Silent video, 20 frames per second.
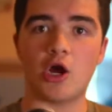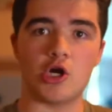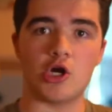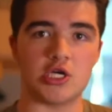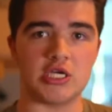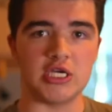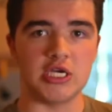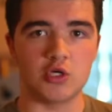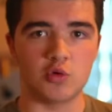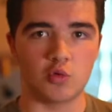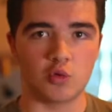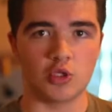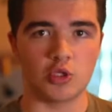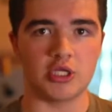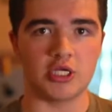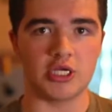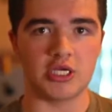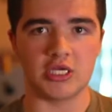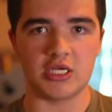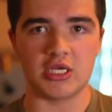
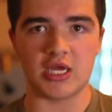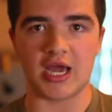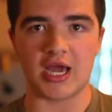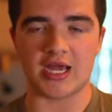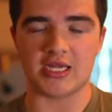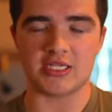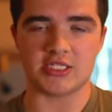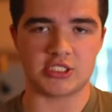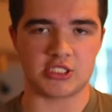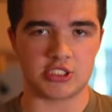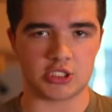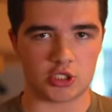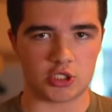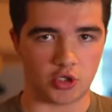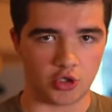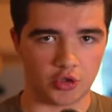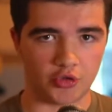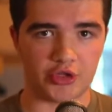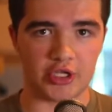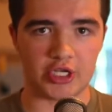equally as
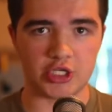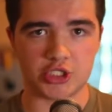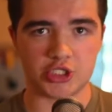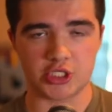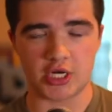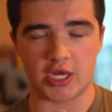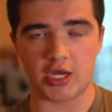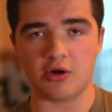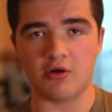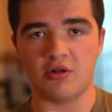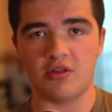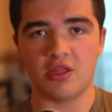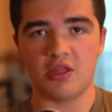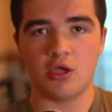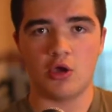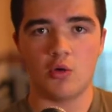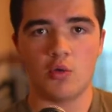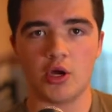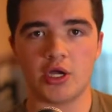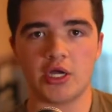cultish. Now,
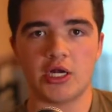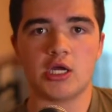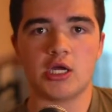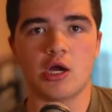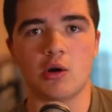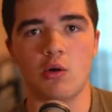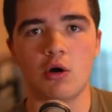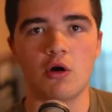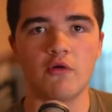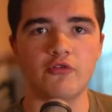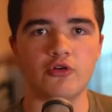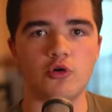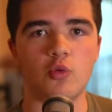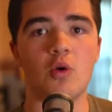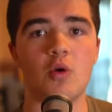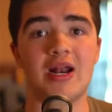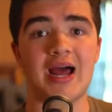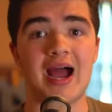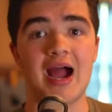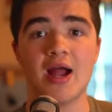we're going to go over
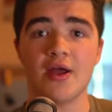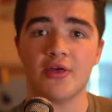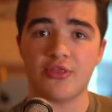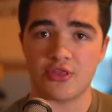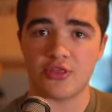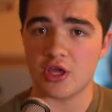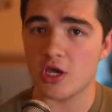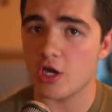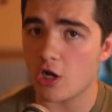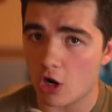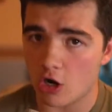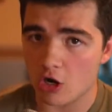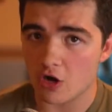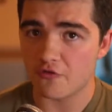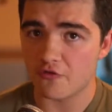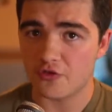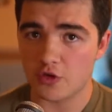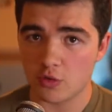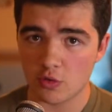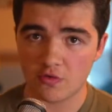what I think are a
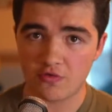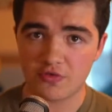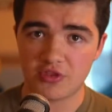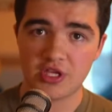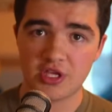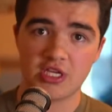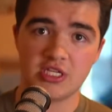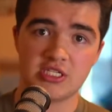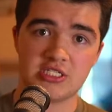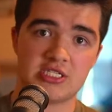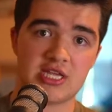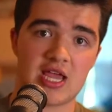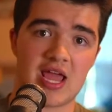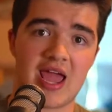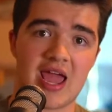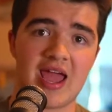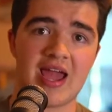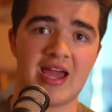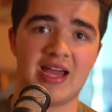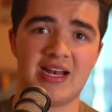few of these,
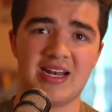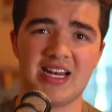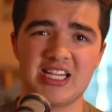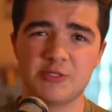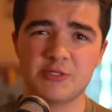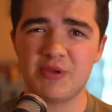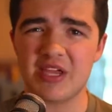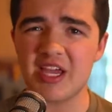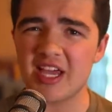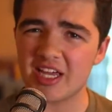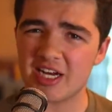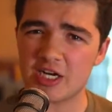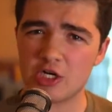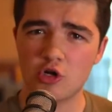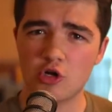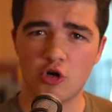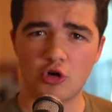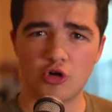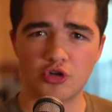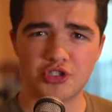and is being in a
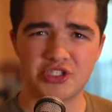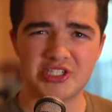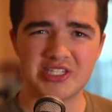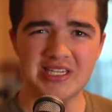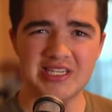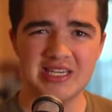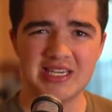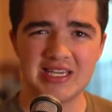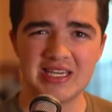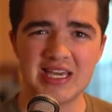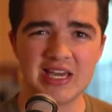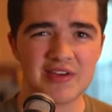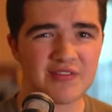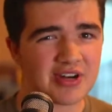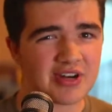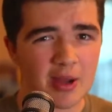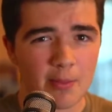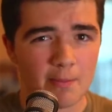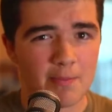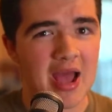cult even
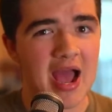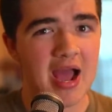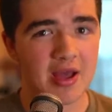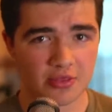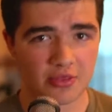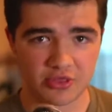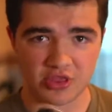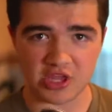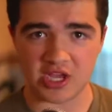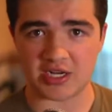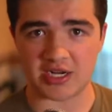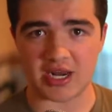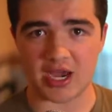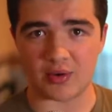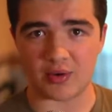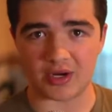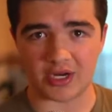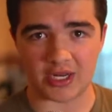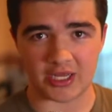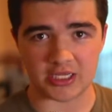a bad thing
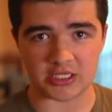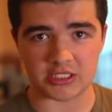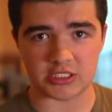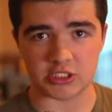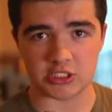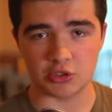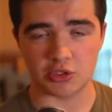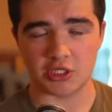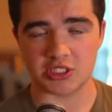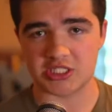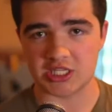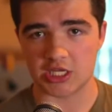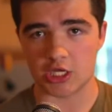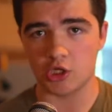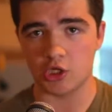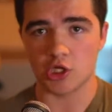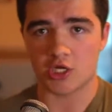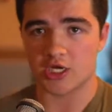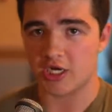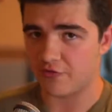nowadays? So let's take a
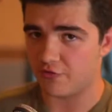look at a few